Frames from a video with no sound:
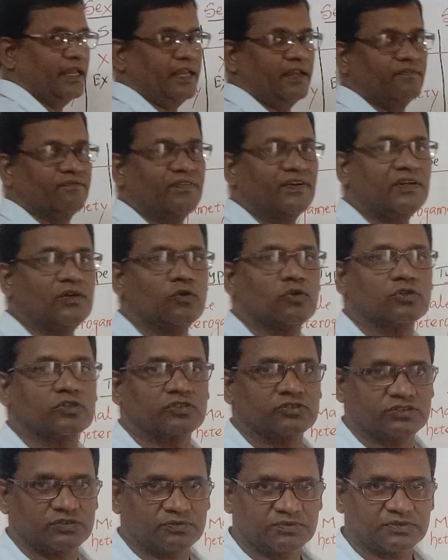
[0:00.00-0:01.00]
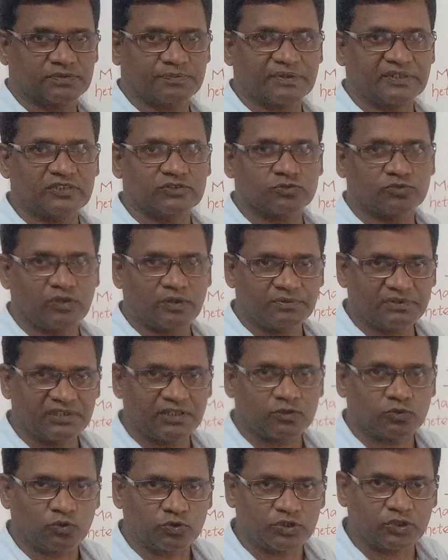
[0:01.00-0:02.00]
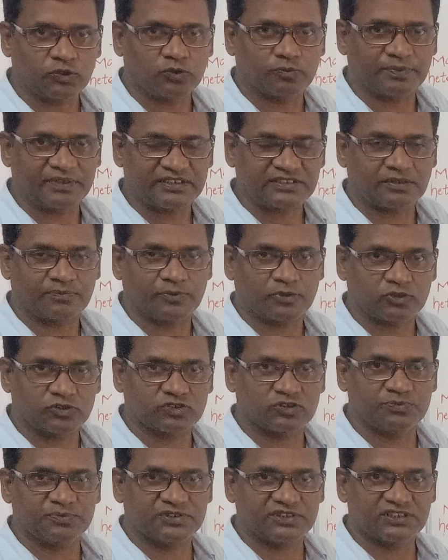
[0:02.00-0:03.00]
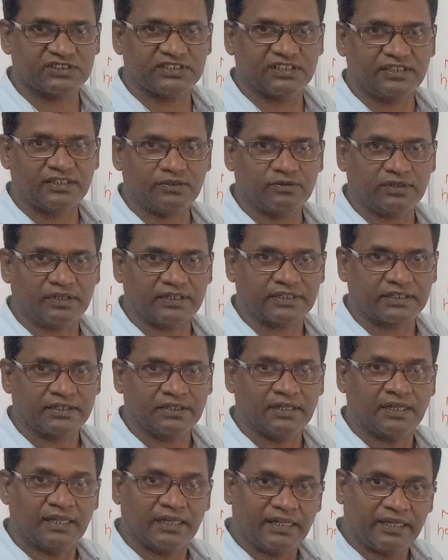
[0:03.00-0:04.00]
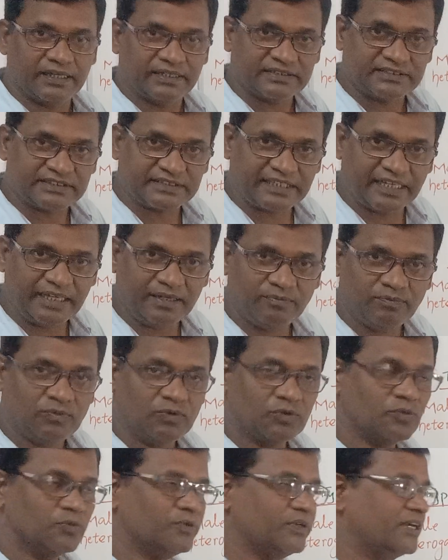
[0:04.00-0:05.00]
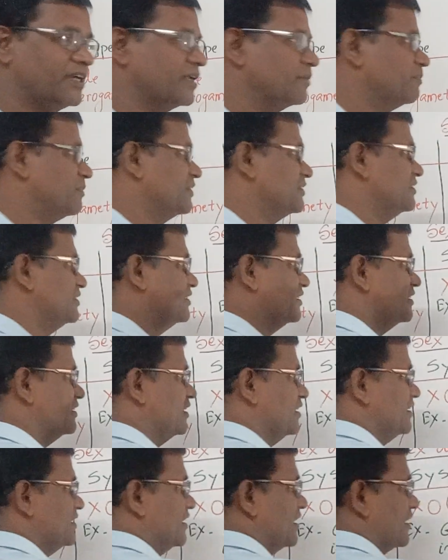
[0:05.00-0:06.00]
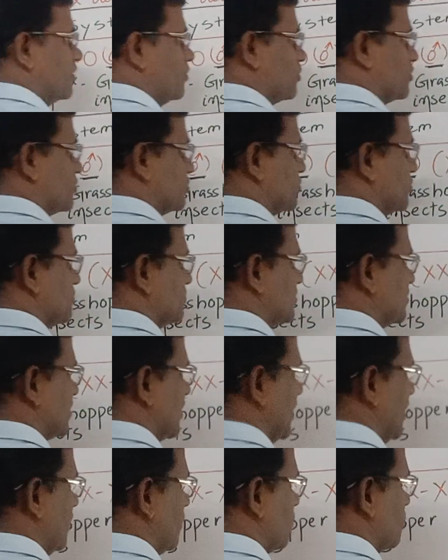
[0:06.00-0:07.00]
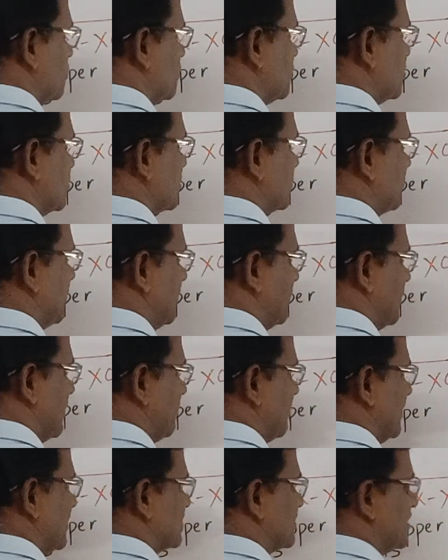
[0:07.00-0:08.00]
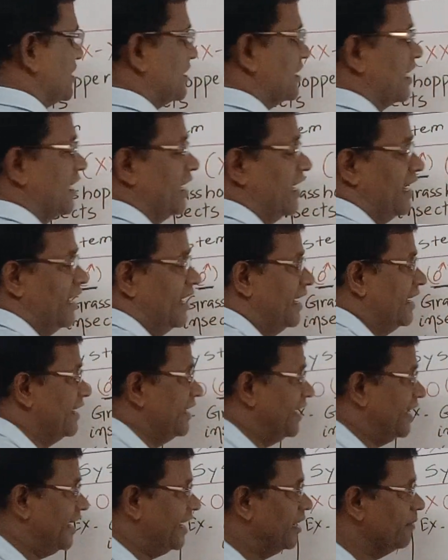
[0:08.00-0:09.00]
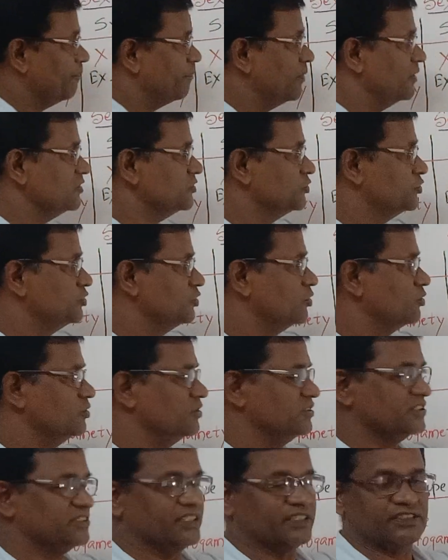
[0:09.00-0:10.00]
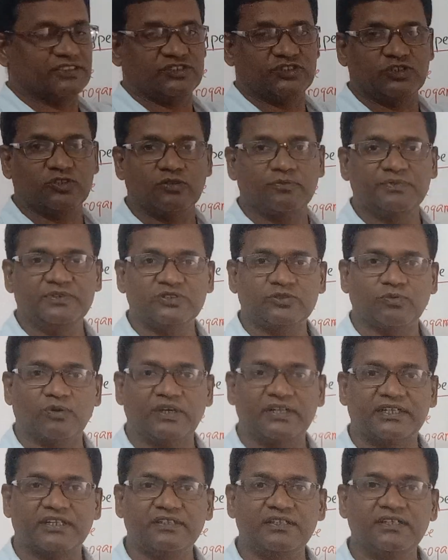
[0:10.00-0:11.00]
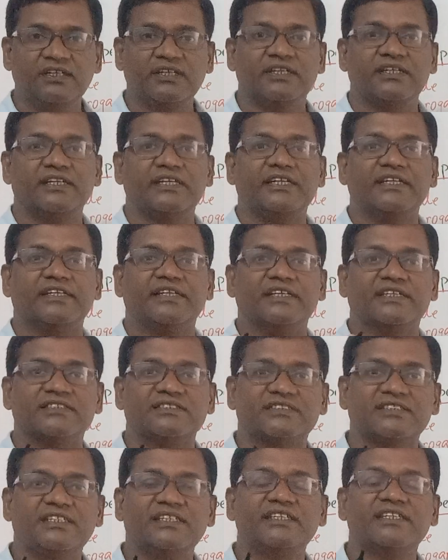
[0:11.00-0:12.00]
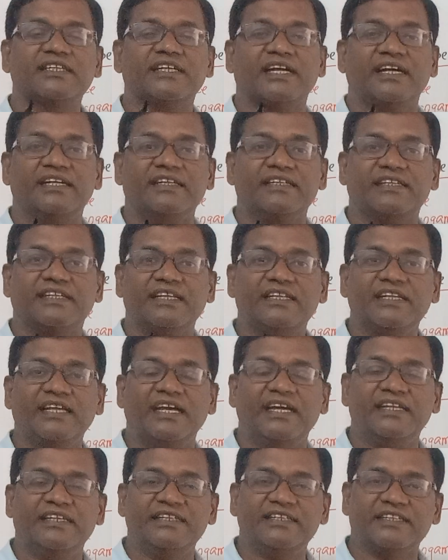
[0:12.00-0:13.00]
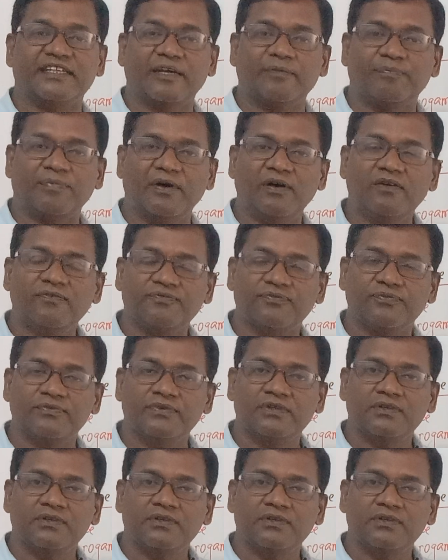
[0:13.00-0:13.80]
A for autosomes, because we have in the 22 pairs of autosomes is there or not? Same, we are representing the here autosomes, which is 50%, and A plus 0 is there. 0 means what? It doesn't contain any type of